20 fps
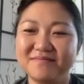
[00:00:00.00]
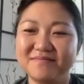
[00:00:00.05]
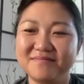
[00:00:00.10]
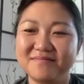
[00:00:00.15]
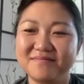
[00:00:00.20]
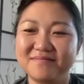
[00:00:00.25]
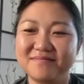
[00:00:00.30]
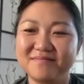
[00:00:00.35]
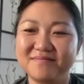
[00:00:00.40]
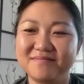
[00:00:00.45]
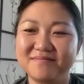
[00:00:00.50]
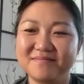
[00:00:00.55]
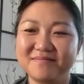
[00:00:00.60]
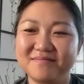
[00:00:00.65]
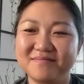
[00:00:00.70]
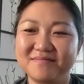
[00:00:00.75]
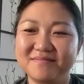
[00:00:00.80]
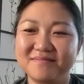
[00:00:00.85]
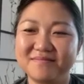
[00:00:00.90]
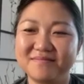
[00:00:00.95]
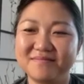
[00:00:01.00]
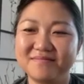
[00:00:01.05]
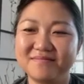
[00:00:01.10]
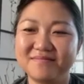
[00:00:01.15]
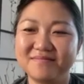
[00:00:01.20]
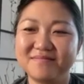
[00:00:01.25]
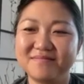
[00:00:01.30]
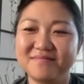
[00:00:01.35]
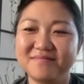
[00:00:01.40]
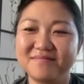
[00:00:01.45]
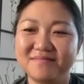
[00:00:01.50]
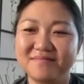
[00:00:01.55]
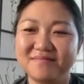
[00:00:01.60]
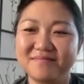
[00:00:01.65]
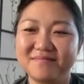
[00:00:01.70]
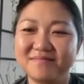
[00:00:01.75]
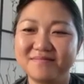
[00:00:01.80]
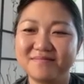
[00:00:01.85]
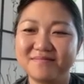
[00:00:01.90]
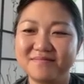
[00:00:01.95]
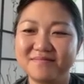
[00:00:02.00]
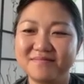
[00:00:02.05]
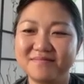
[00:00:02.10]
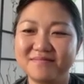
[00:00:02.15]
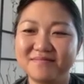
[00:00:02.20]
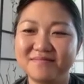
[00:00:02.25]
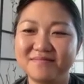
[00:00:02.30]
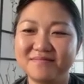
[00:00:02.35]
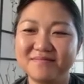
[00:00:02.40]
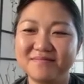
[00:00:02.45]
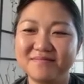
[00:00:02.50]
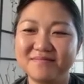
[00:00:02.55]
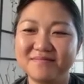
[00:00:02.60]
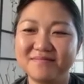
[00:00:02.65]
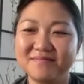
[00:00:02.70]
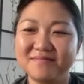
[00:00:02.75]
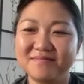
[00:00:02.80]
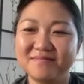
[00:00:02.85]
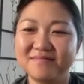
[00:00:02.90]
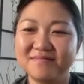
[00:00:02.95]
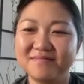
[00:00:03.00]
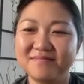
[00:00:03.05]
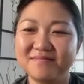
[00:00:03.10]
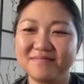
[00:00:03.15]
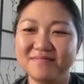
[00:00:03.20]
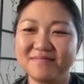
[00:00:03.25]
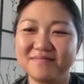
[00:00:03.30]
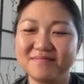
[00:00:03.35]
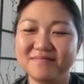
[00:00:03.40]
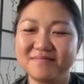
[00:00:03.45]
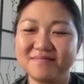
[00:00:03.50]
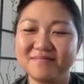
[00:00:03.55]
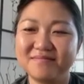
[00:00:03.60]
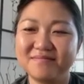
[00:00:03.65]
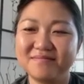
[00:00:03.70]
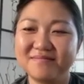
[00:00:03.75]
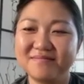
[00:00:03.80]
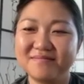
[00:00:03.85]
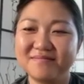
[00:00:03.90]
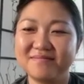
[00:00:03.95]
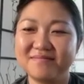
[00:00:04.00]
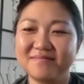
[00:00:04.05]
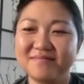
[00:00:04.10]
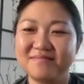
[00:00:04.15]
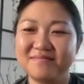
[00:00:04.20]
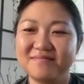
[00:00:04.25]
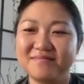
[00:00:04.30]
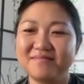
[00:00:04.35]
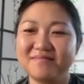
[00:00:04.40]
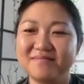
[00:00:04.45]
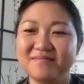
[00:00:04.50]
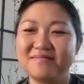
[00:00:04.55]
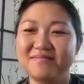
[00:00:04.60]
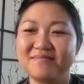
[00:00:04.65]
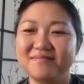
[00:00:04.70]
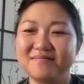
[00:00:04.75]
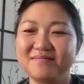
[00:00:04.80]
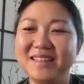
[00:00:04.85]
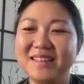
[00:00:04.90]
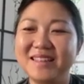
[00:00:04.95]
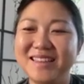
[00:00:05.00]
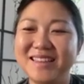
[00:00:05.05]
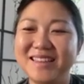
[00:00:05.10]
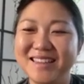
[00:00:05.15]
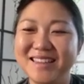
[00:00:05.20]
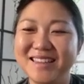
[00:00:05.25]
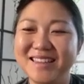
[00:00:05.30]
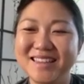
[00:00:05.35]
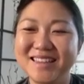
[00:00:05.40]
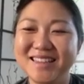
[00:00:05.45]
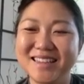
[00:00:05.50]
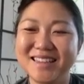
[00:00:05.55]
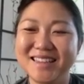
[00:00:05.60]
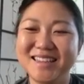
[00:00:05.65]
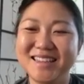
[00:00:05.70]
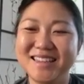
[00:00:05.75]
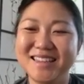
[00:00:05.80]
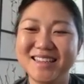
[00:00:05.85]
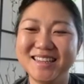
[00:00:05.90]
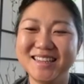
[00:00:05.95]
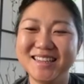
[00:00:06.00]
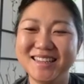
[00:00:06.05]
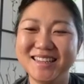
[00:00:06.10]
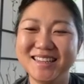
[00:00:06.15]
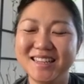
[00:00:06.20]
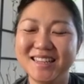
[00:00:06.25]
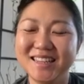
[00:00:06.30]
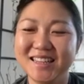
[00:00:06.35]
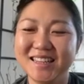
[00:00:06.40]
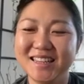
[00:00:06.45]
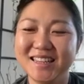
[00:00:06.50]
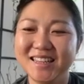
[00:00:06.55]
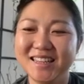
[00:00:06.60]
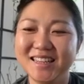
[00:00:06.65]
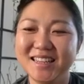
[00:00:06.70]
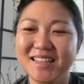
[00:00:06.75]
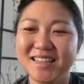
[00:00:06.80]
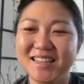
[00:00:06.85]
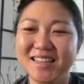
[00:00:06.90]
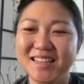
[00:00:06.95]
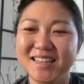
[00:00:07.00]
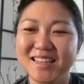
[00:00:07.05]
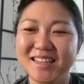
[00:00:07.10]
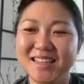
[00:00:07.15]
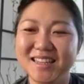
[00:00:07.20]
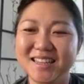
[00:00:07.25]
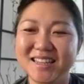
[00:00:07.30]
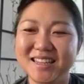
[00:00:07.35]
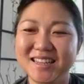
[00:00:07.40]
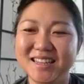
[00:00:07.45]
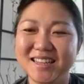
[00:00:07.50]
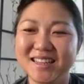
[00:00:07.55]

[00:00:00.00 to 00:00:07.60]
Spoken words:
This person isn't speaking.